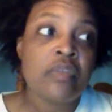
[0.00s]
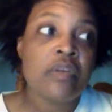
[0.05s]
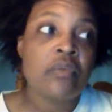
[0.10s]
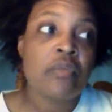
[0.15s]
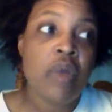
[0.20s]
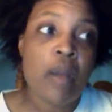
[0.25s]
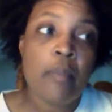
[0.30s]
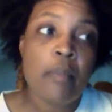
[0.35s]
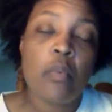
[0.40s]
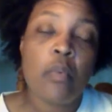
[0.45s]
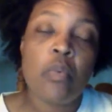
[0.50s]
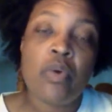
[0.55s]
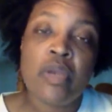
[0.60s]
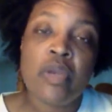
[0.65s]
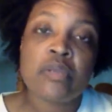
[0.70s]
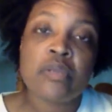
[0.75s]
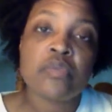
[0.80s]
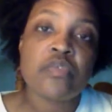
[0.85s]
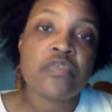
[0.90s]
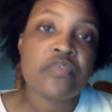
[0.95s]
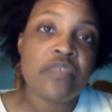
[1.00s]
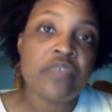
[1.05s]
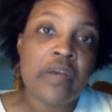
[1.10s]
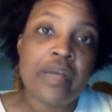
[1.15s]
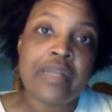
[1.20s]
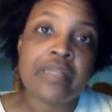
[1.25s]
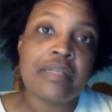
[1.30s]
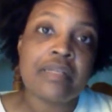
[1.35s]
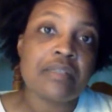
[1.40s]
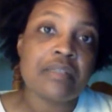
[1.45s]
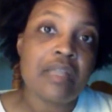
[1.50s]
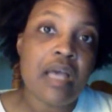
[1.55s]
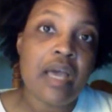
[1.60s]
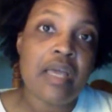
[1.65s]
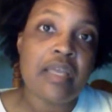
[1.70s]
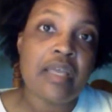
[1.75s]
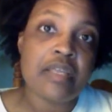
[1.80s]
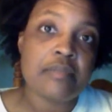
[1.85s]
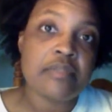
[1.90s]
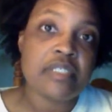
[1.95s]
Robin Williams was fighting a
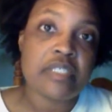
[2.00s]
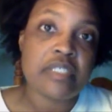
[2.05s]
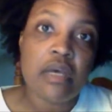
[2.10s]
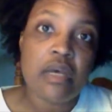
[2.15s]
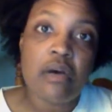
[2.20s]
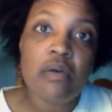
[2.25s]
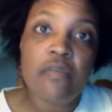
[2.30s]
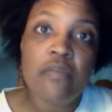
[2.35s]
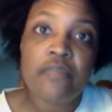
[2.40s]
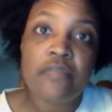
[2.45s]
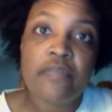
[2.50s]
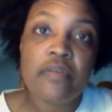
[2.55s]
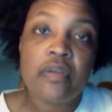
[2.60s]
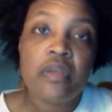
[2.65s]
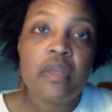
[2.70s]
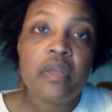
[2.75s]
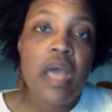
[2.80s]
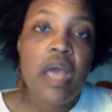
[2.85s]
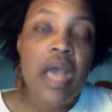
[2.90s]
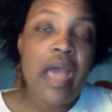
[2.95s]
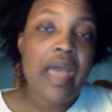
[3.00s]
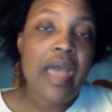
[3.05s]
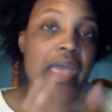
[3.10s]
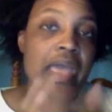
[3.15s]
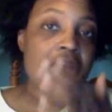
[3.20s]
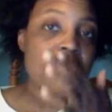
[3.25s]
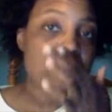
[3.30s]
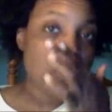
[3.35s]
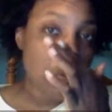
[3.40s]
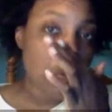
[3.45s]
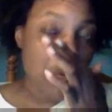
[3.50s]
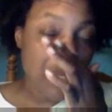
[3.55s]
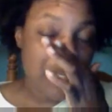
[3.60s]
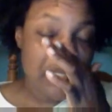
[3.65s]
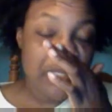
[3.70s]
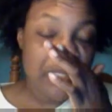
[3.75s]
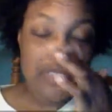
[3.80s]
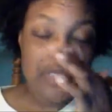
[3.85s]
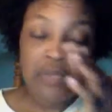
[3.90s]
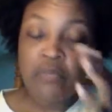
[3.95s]
lot himself. I had no
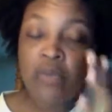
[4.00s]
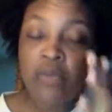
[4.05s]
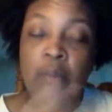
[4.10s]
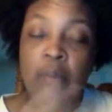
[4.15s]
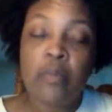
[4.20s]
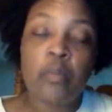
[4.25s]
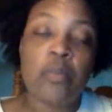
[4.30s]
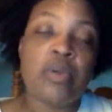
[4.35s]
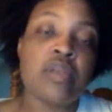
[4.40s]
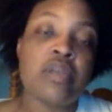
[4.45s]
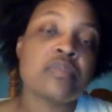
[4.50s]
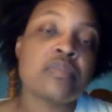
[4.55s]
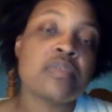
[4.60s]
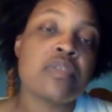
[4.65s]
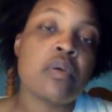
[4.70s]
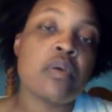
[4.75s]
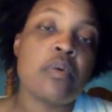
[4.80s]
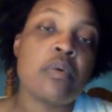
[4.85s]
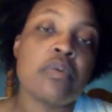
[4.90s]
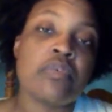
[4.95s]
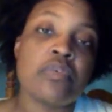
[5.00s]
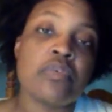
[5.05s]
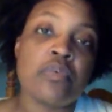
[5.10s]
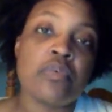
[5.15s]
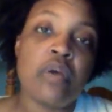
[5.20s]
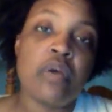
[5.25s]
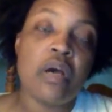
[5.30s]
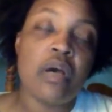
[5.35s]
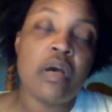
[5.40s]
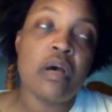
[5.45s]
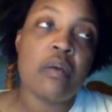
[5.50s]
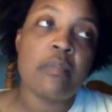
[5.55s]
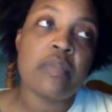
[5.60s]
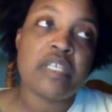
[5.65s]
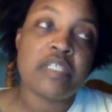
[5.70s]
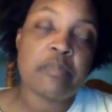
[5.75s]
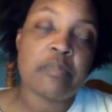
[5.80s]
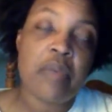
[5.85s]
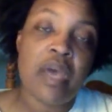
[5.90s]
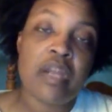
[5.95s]
idea that Robin Williams was going through
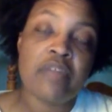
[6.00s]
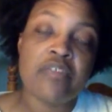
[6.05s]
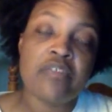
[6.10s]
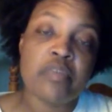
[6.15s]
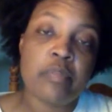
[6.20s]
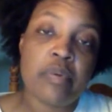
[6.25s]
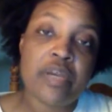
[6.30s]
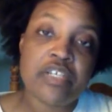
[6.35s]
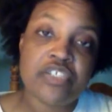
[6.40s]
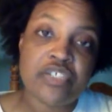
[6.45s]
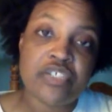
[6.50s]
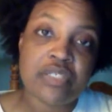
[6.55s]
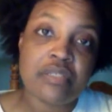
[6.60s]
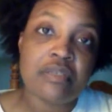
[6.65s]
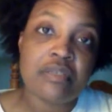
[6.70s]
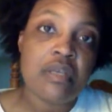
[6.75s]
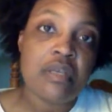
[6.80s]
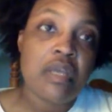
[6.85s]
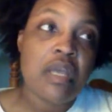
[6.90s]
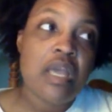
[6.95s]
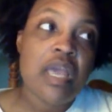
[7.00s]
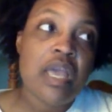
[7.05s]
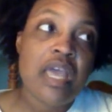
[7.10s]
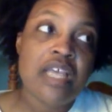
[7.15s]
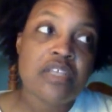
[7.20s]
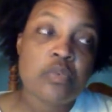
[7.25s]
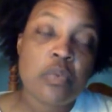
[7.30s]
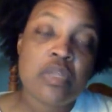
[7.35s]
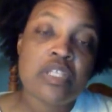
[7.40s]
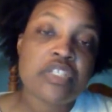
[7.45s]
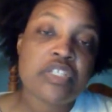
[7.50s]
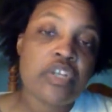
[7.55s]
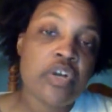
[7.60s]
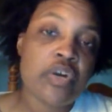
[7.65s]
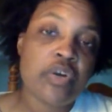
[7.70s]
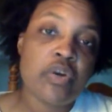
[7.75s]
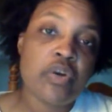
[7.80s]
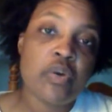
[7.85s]
his bout of depression, as well as Kurt